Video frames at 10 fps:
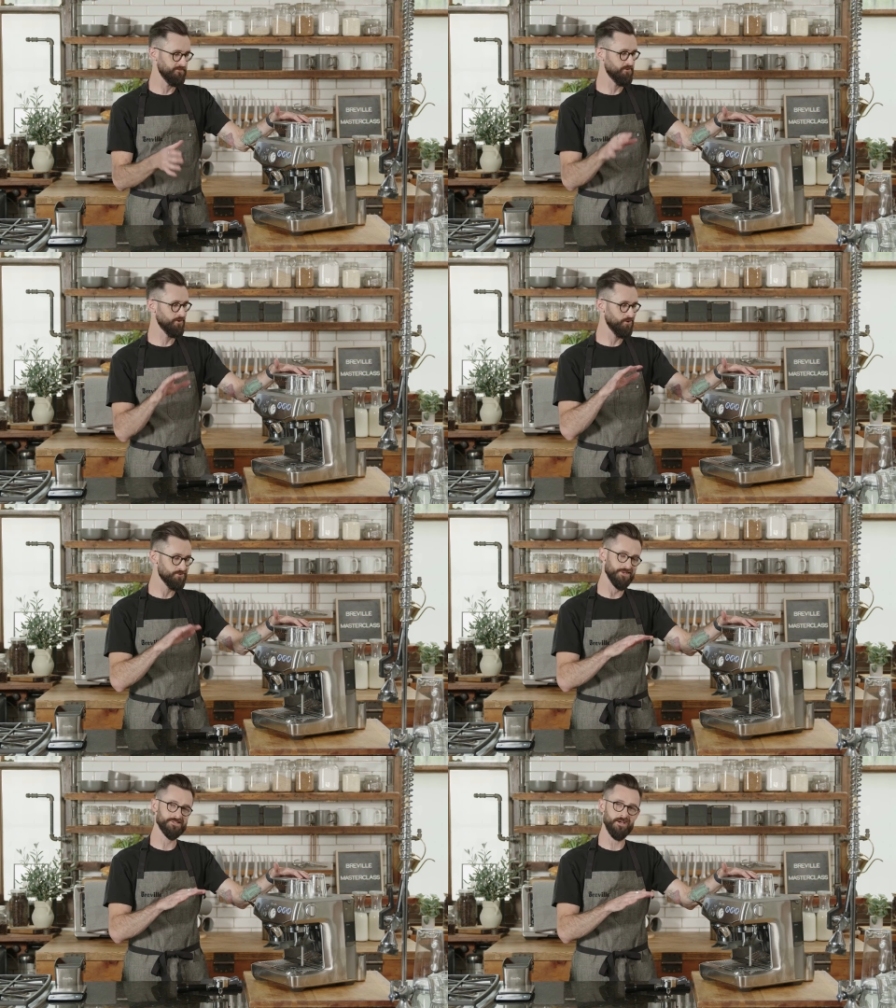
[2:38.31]
If you're
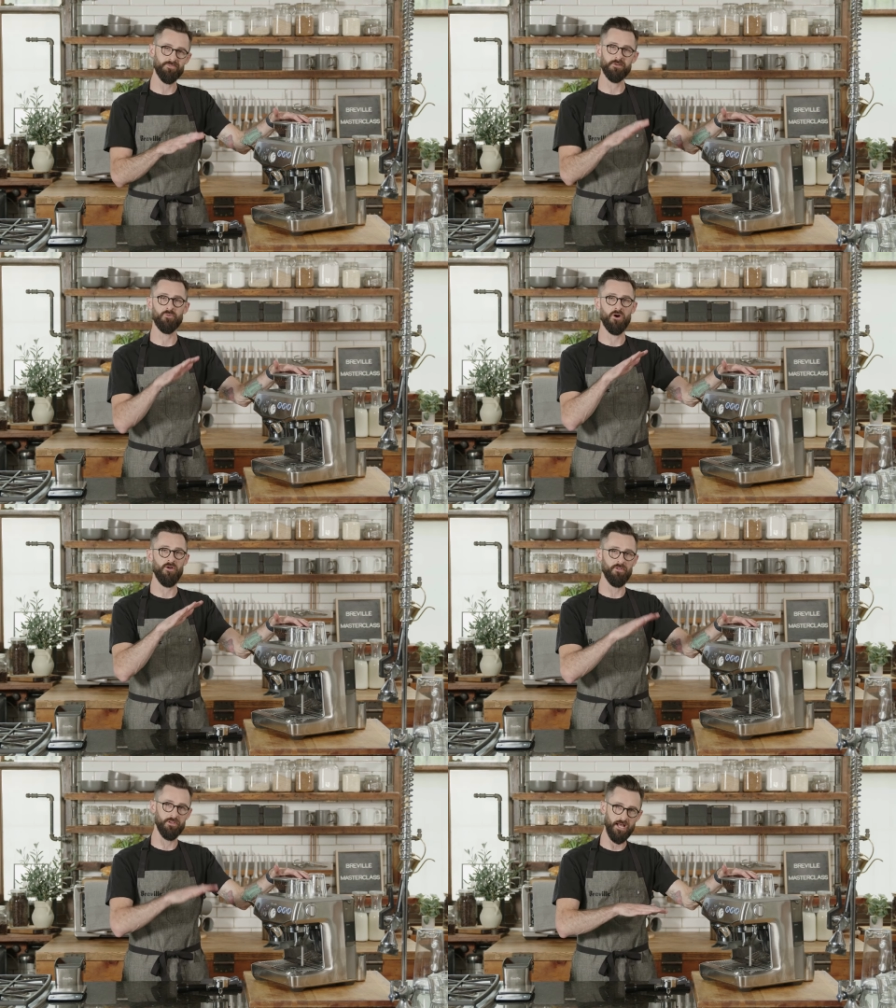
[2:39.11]
using something more
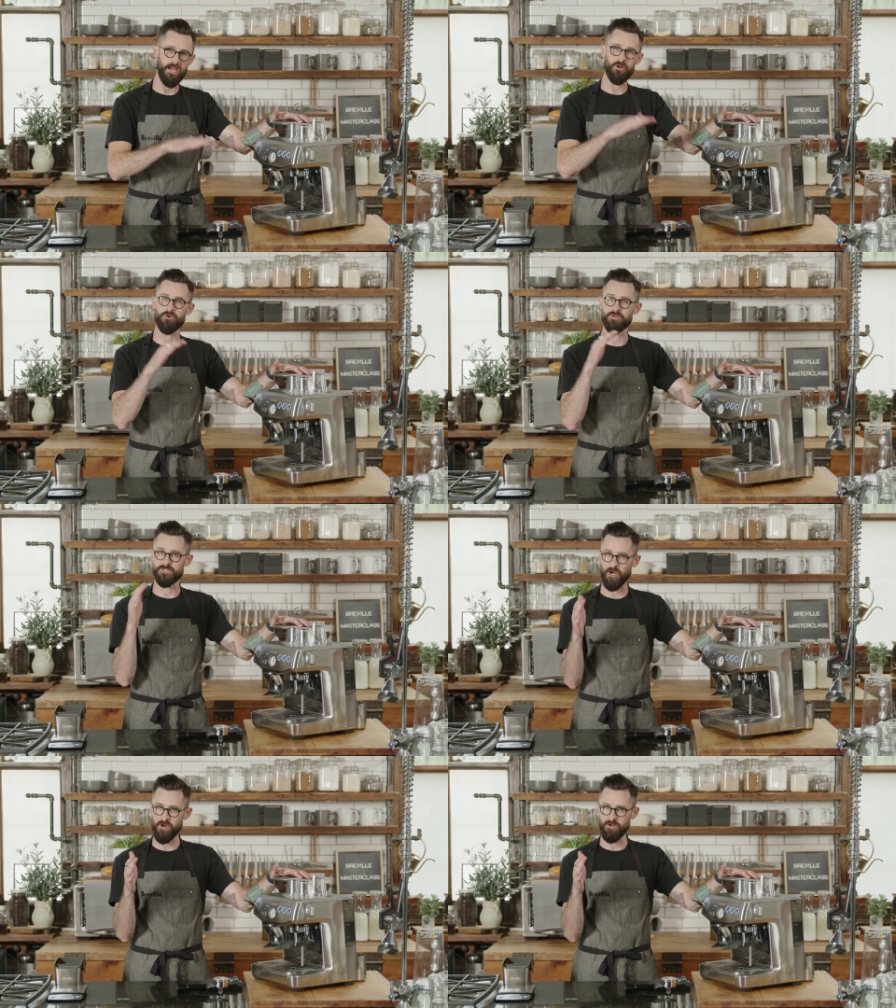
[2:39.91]
on the light or
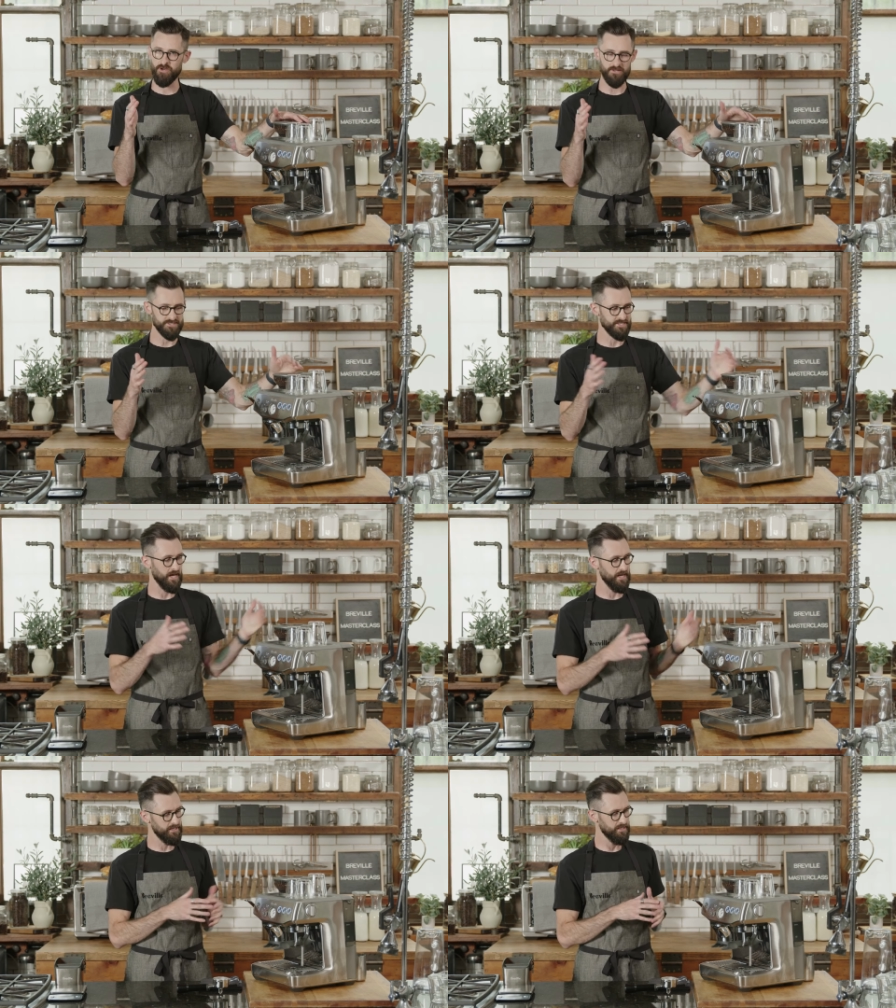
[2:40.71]
darker
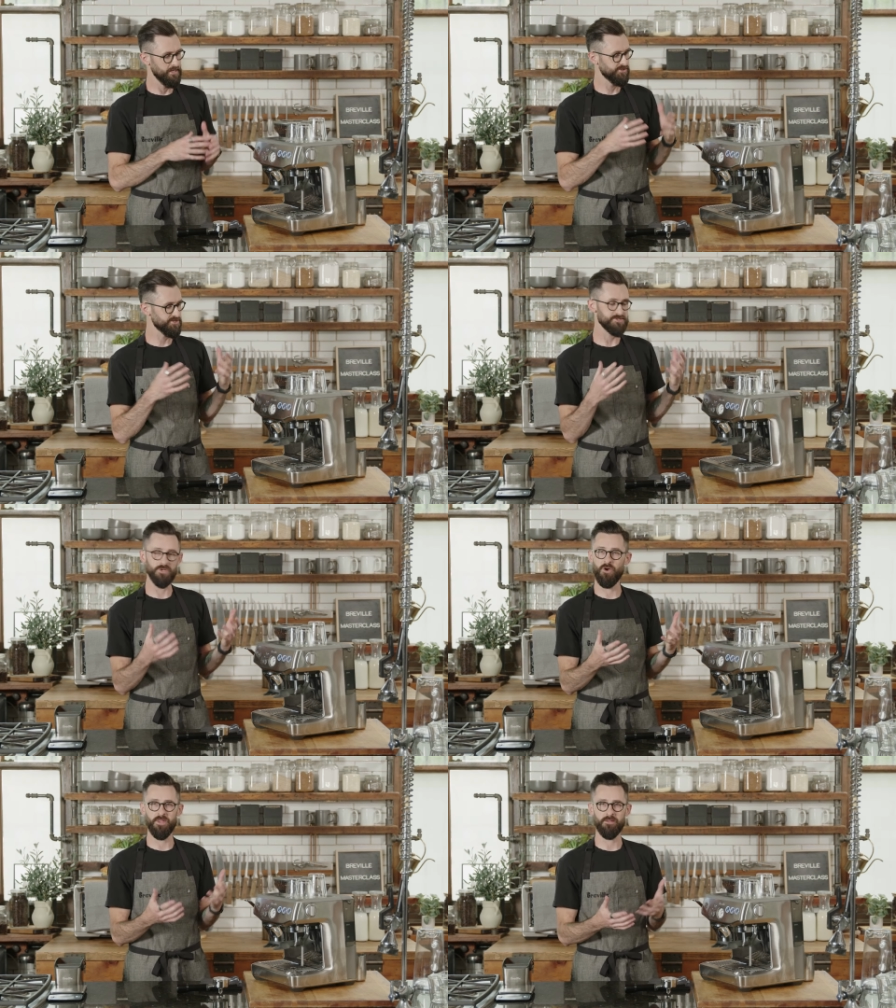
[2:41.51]
side, just
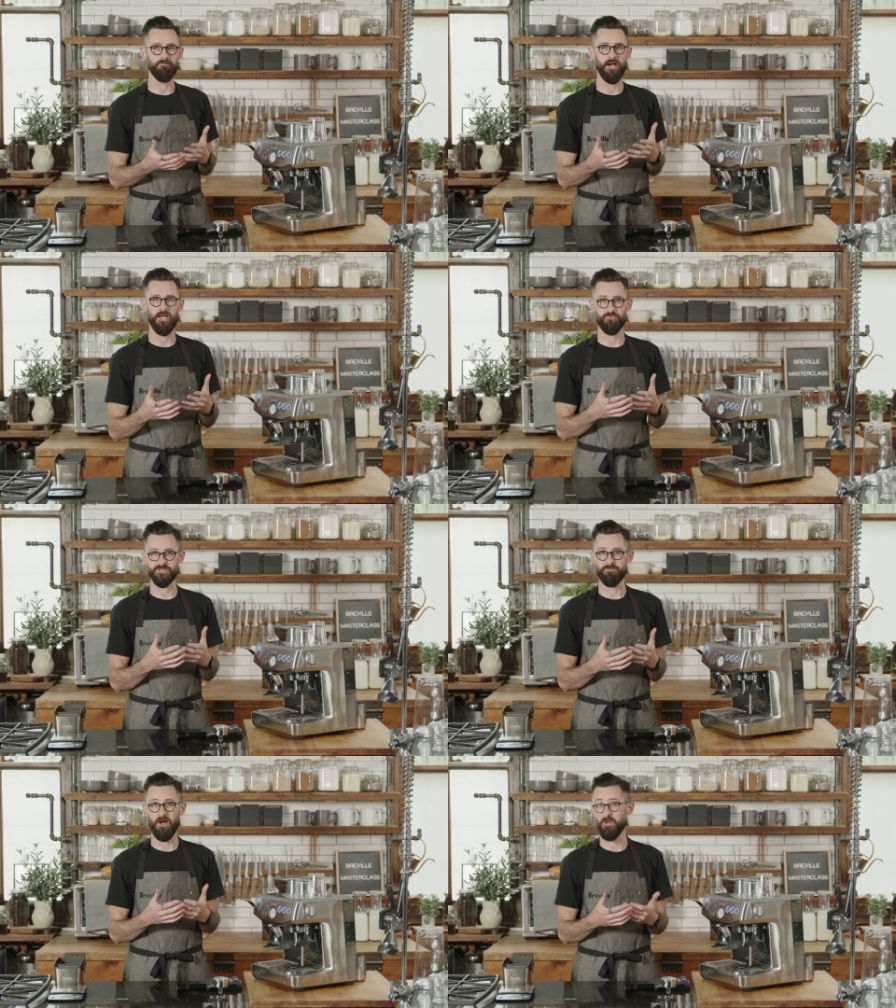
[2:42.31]
know that it might
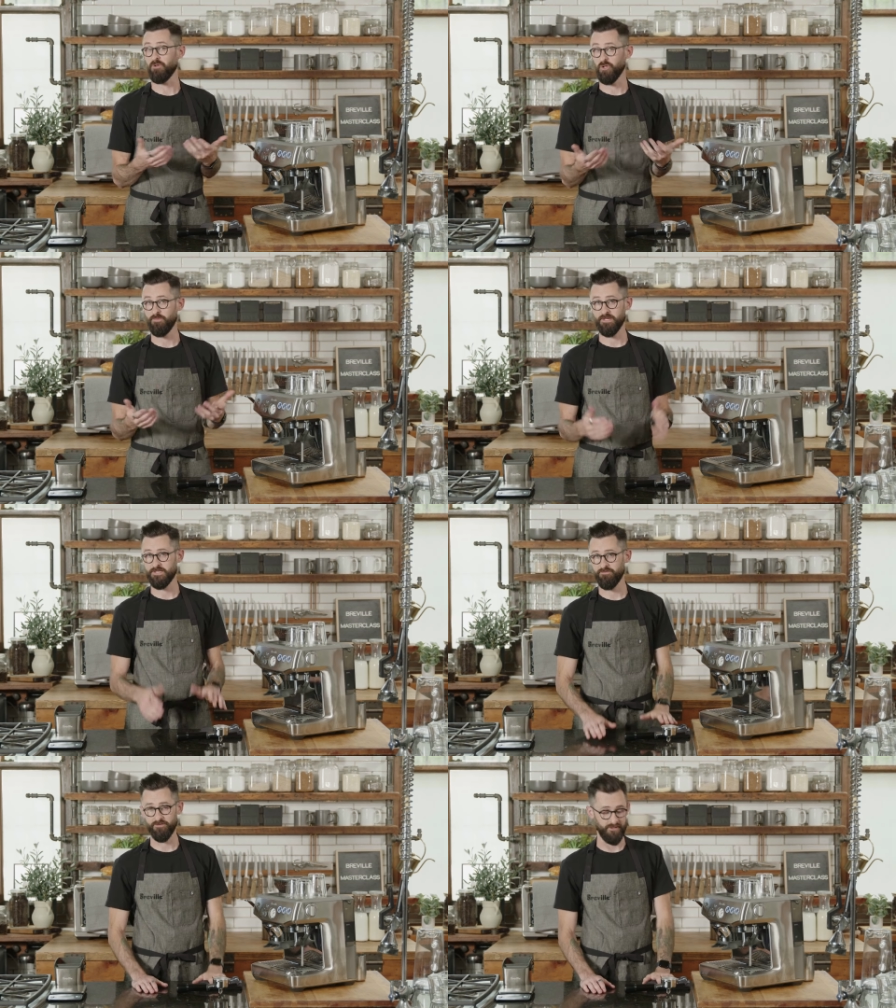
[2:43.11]
respond a little bit
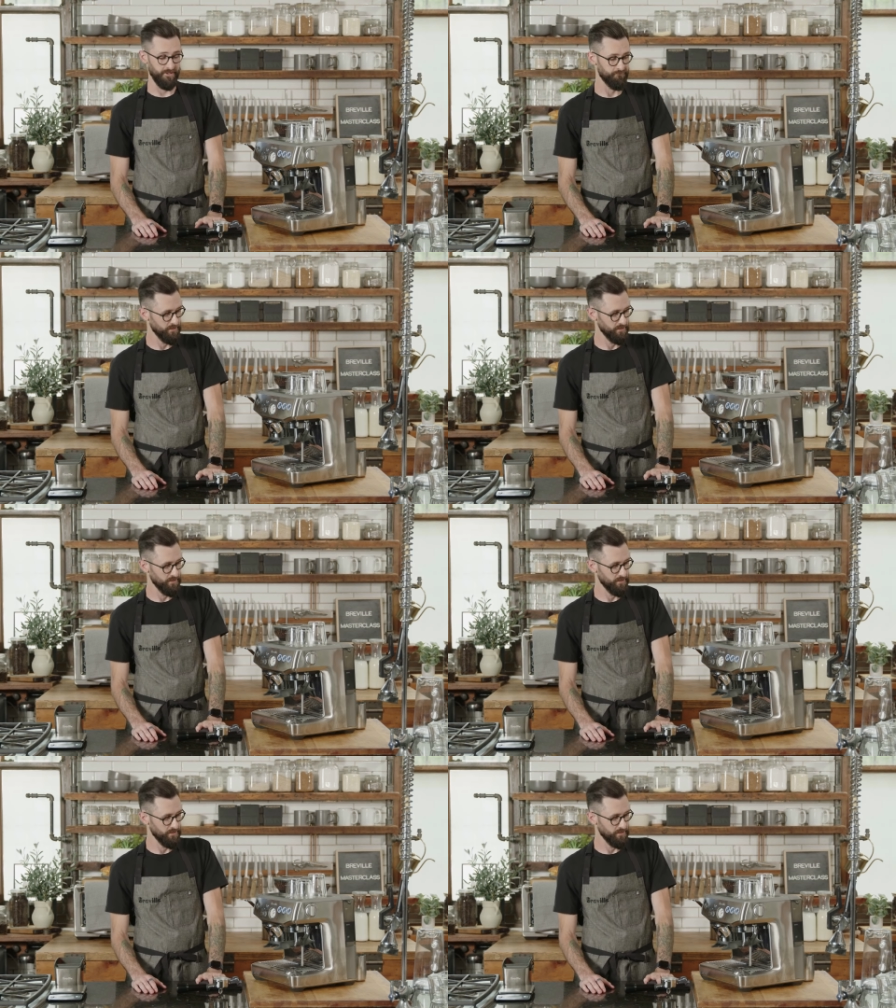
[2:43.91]
differently.